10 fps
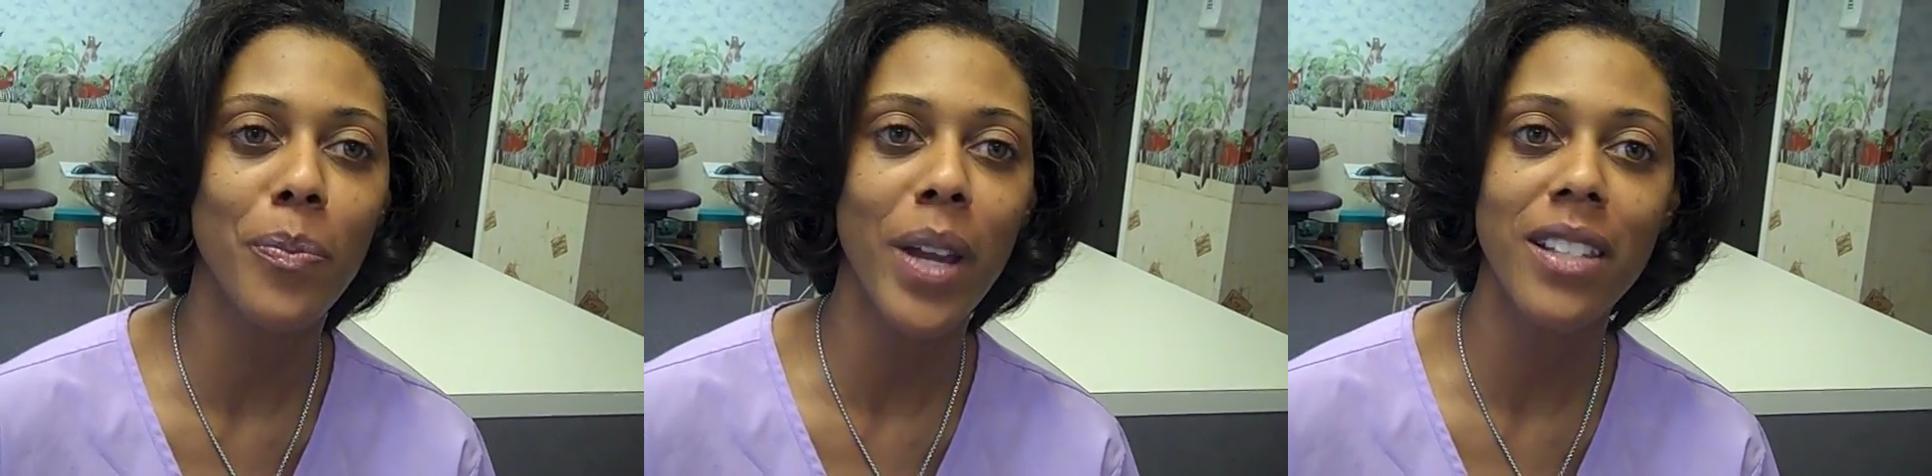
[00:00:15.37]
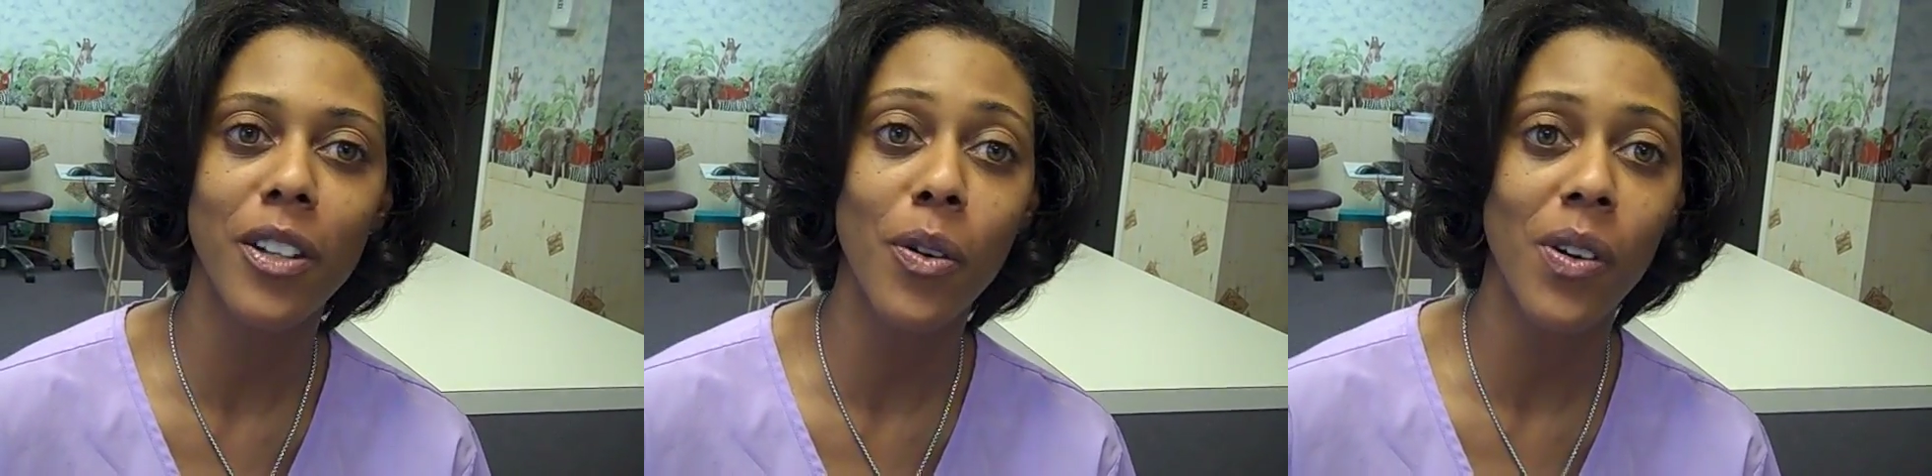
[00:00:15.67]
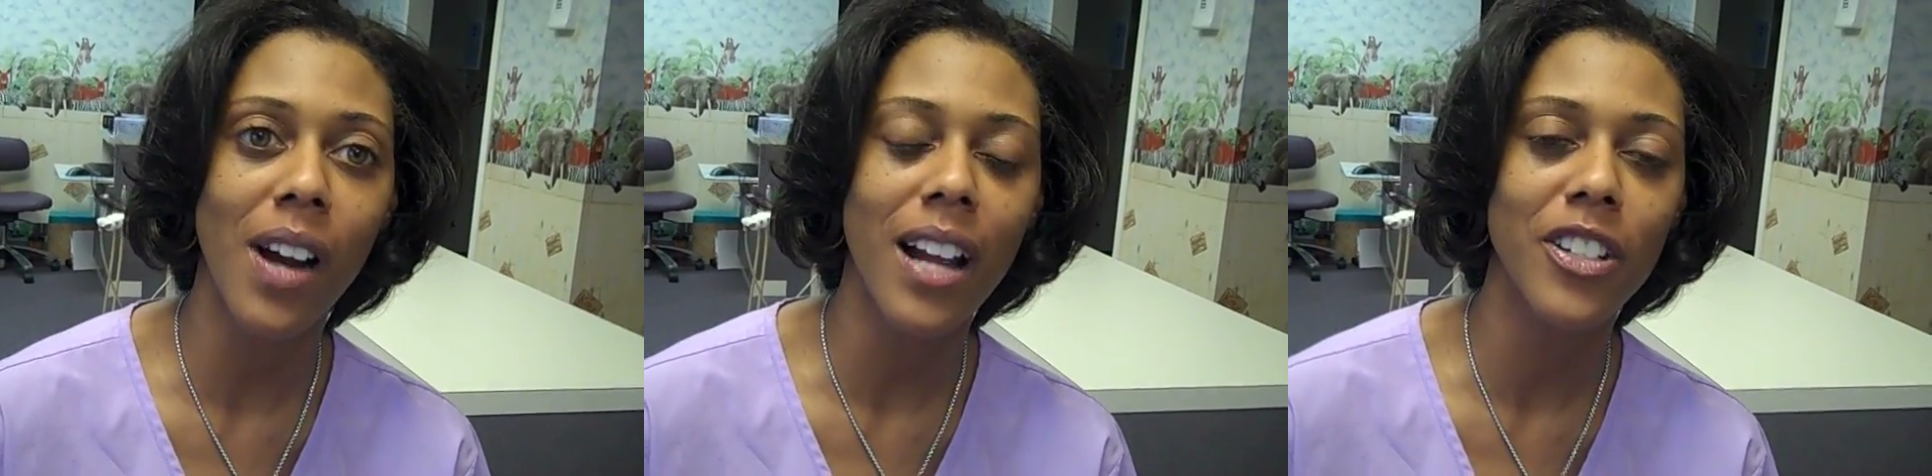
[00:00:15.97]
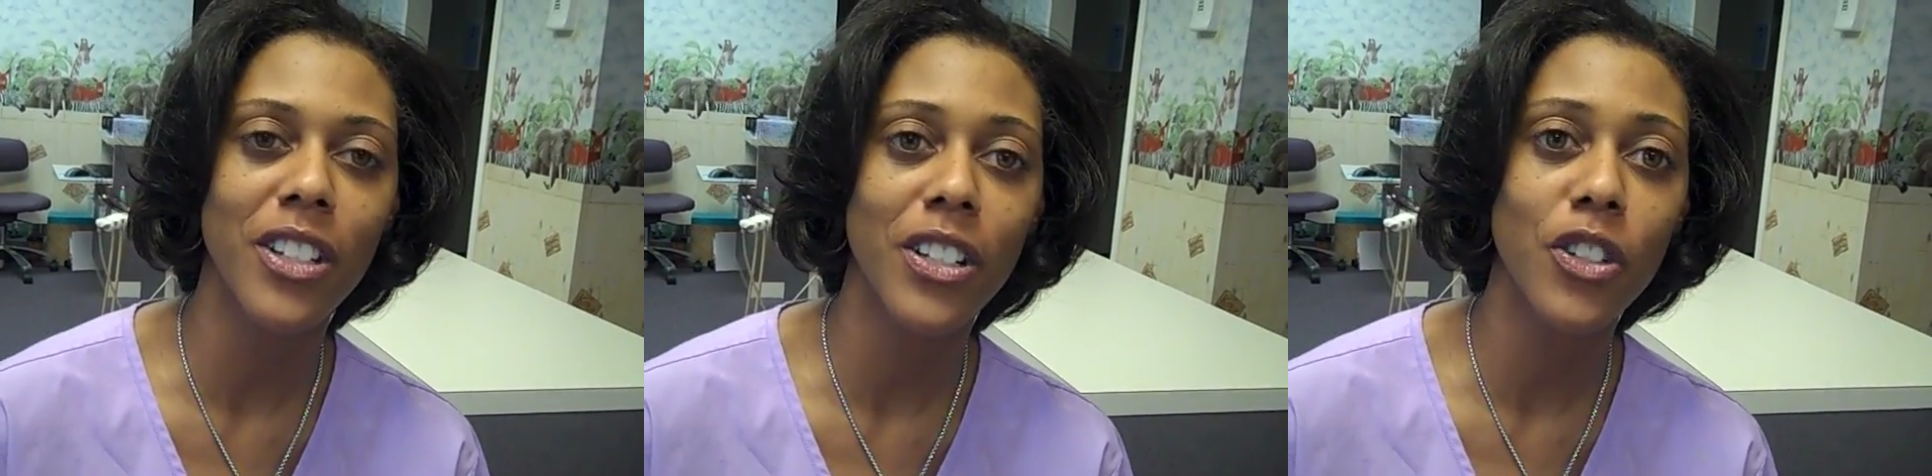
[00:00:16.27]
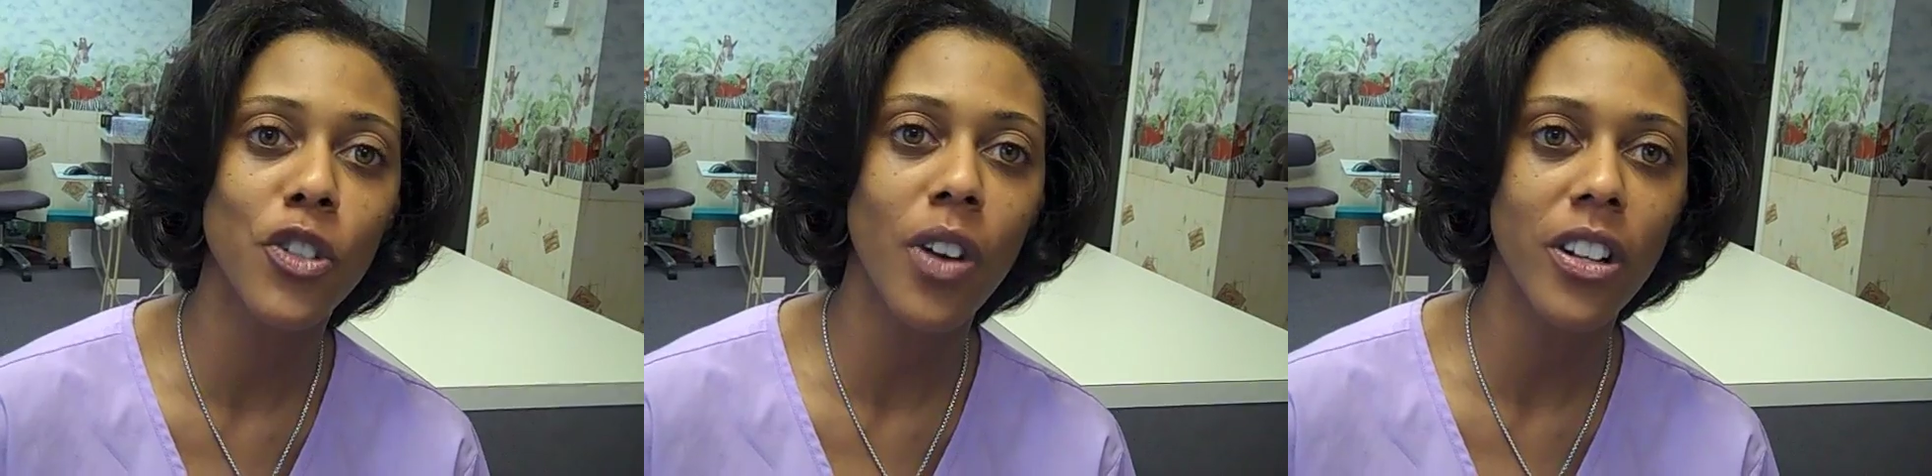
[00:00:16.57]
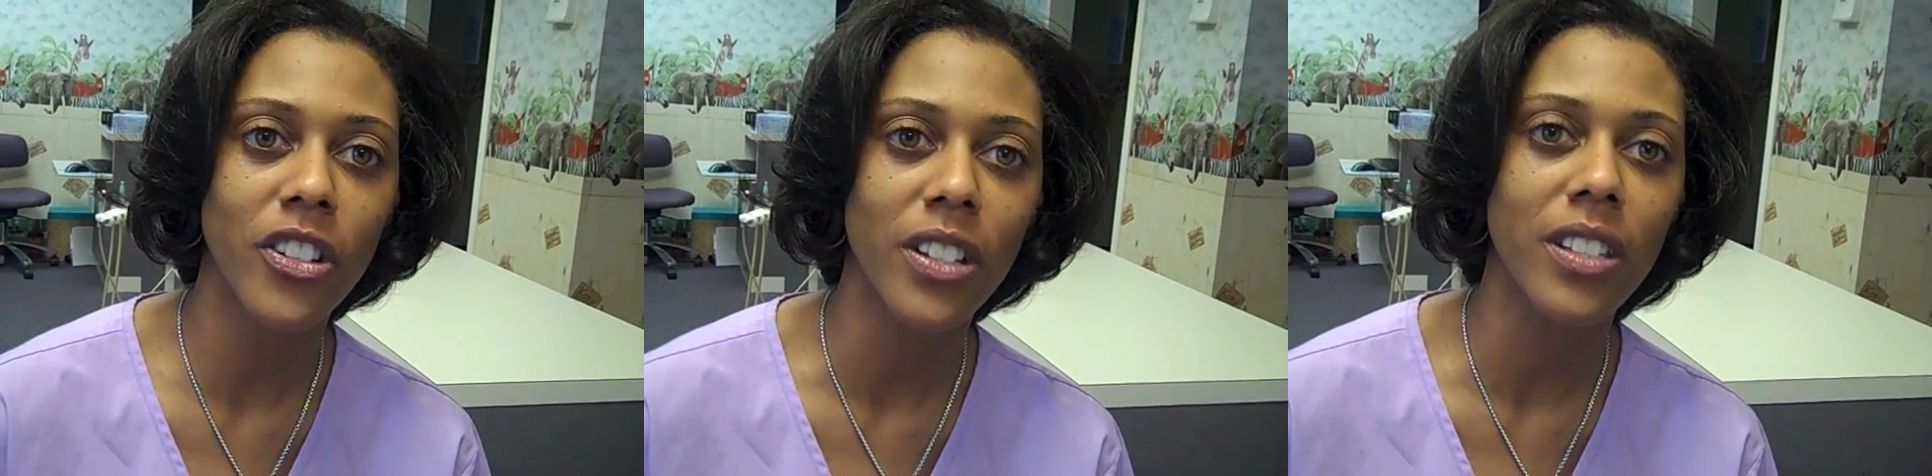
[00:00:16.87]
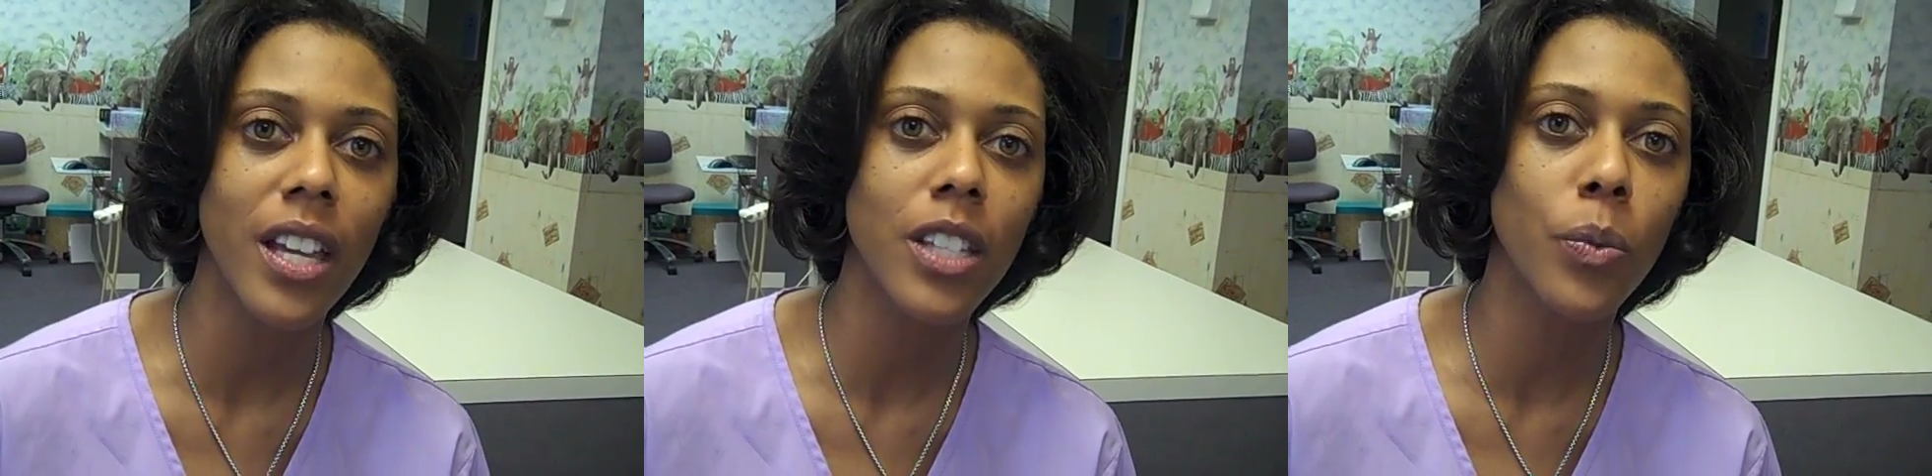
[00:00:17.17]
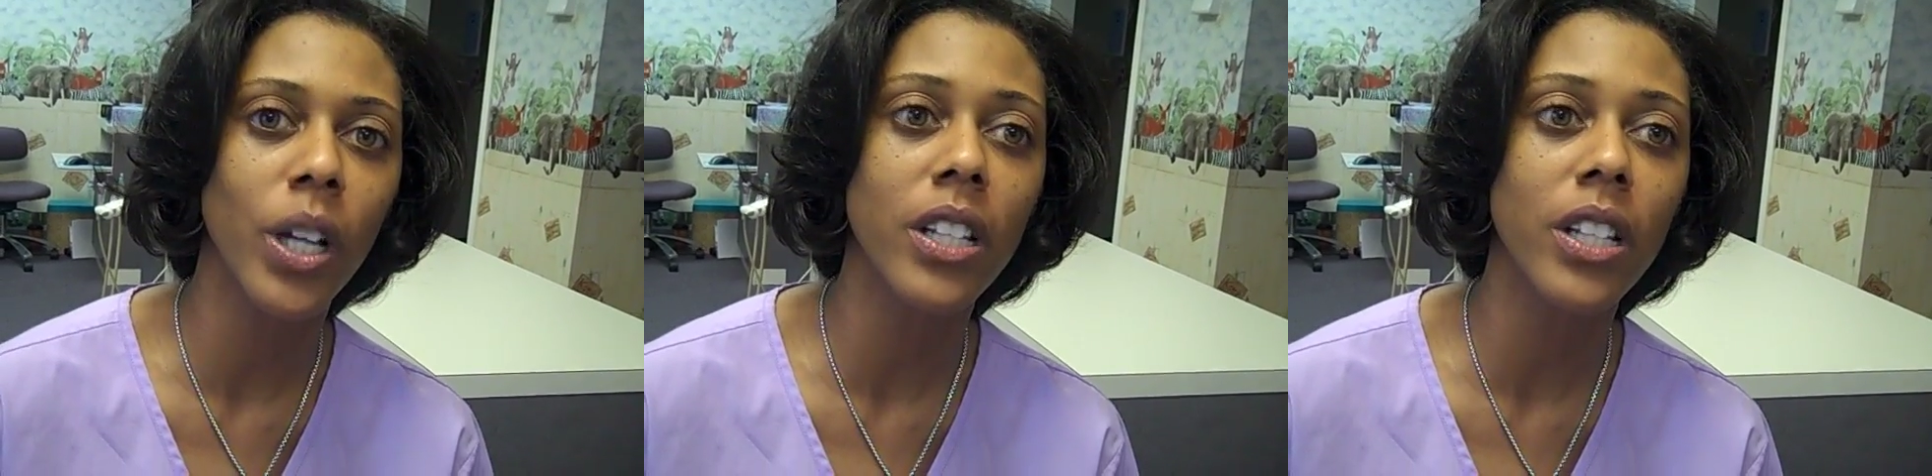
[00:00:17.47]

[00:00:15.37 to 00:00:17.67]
basic oral hygiene instructions as well